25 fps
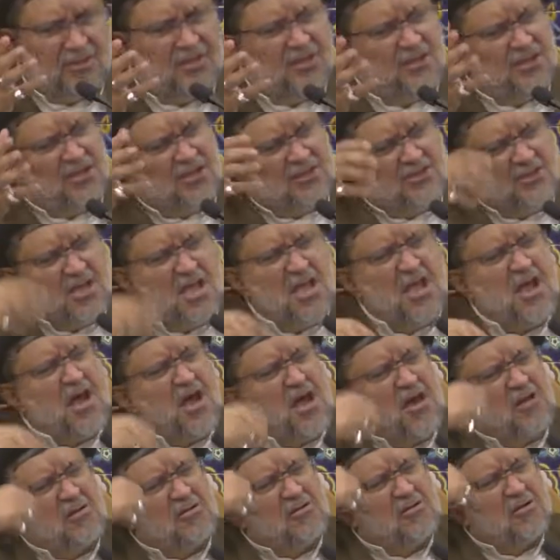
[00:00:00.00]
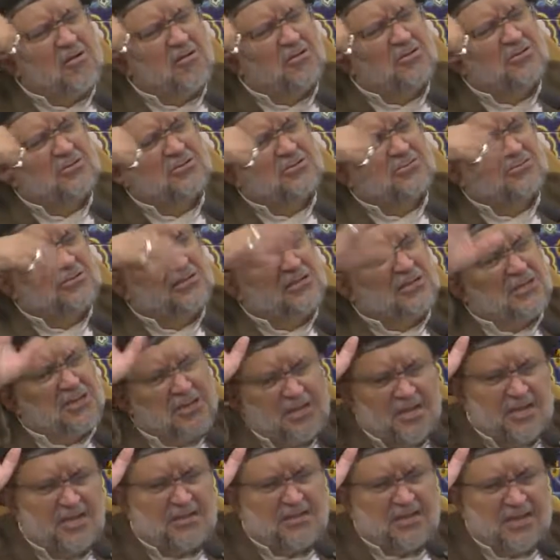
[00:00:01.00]
they are gone to
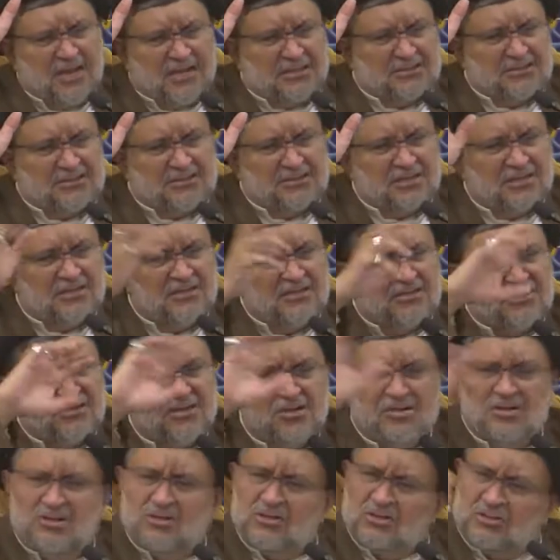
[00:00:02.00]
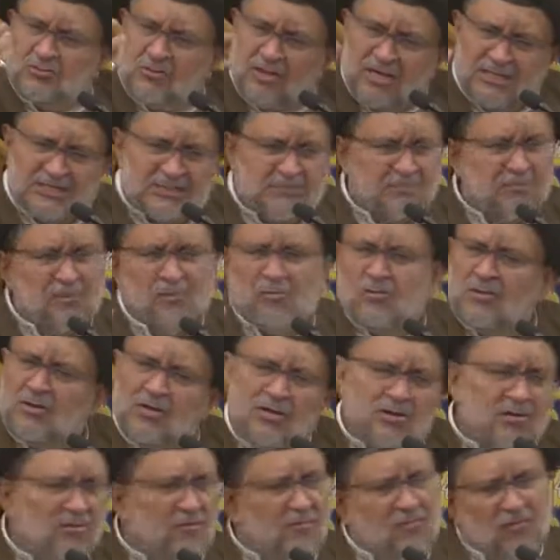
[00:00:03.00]
great extent to explore
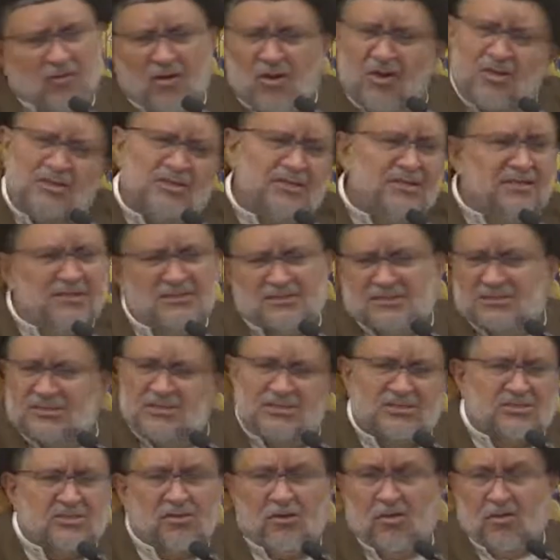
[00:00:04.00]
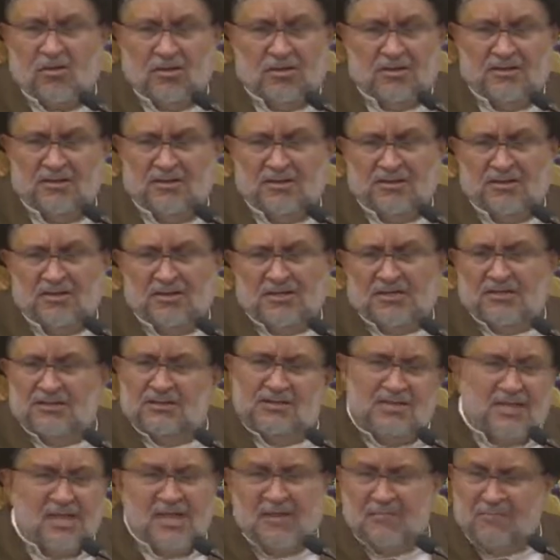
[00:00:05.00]
what is this all.
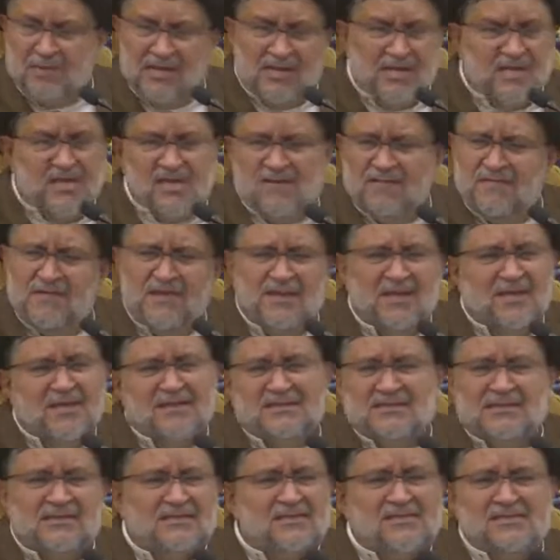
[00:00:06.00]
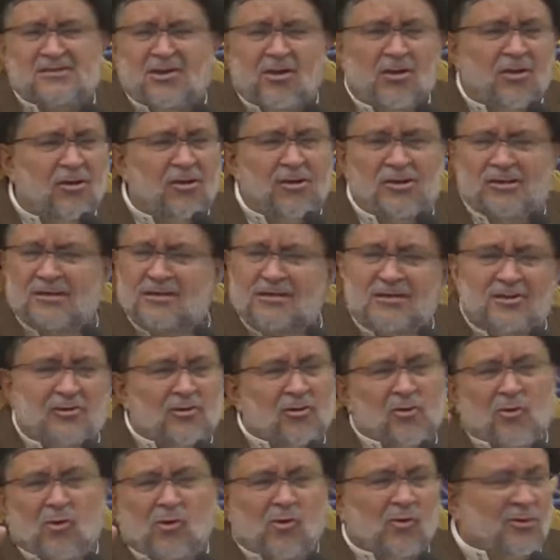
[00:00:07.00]
They believe this is all
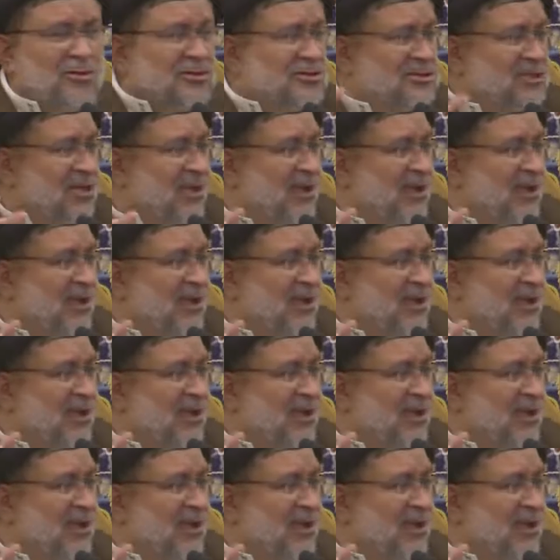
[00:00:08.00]
codes. Huh?